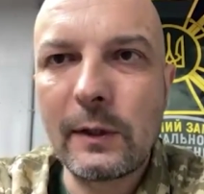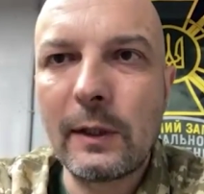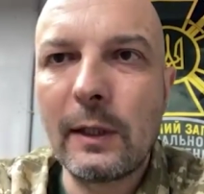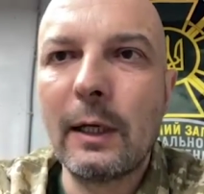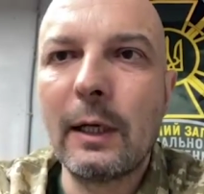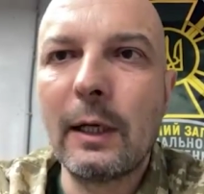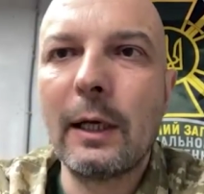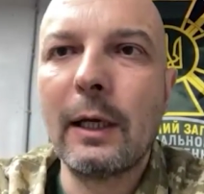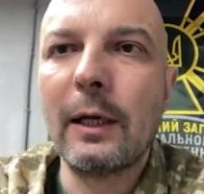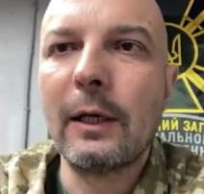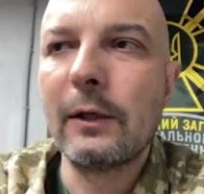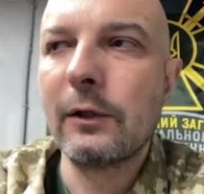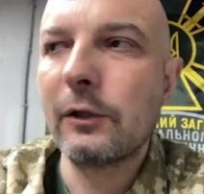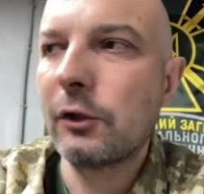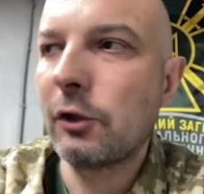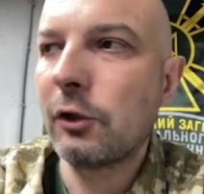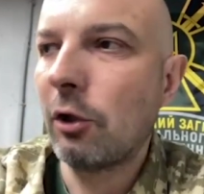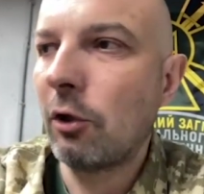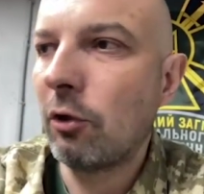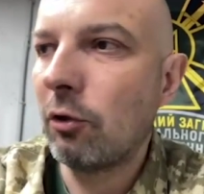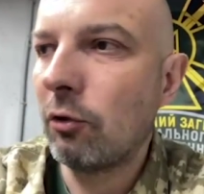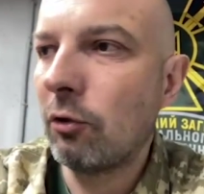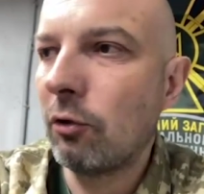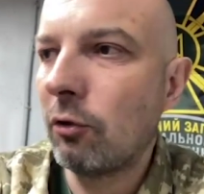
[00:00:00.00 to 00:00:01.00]
Uh,
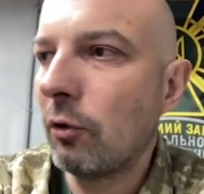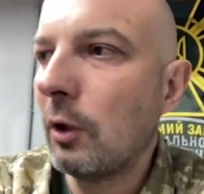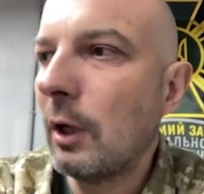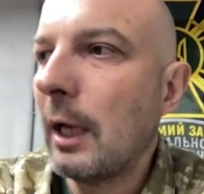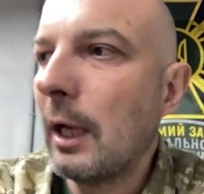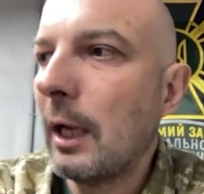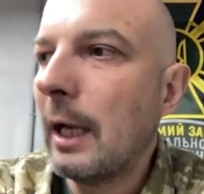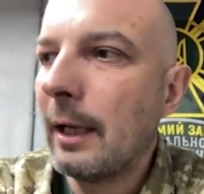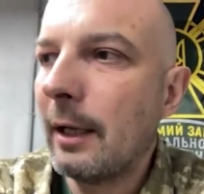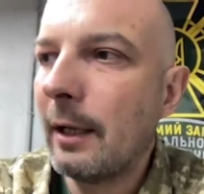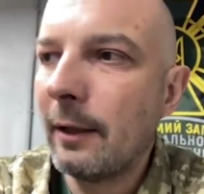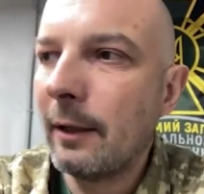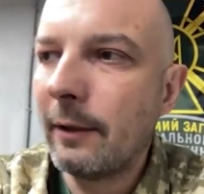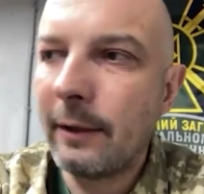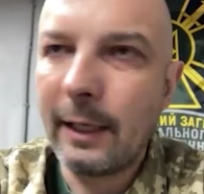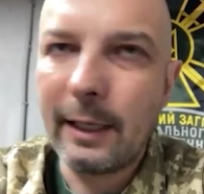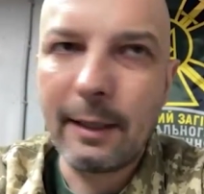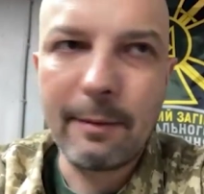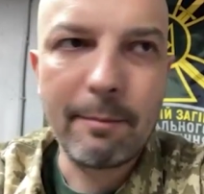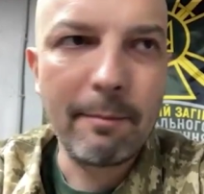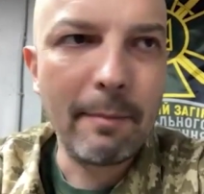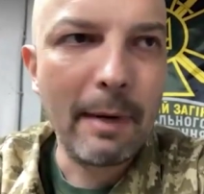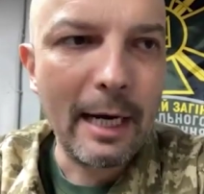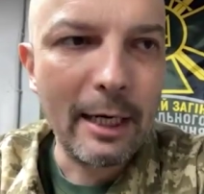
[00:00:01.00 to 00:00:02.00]
so uh,
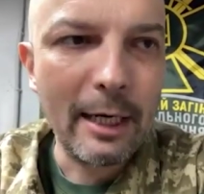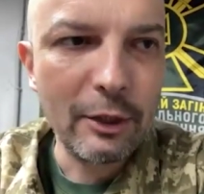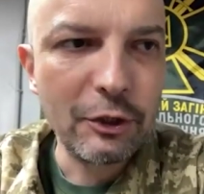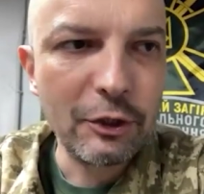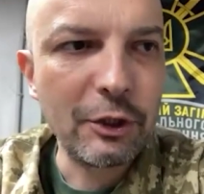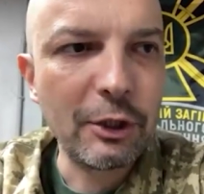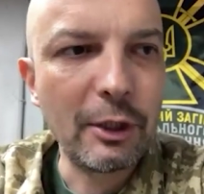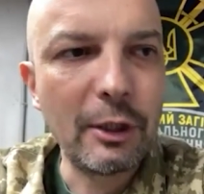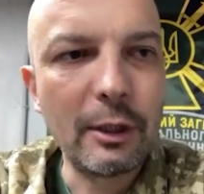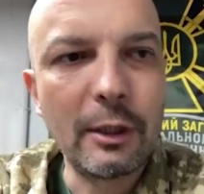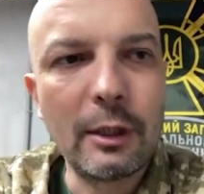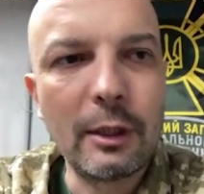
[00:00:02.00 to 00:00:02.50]
they march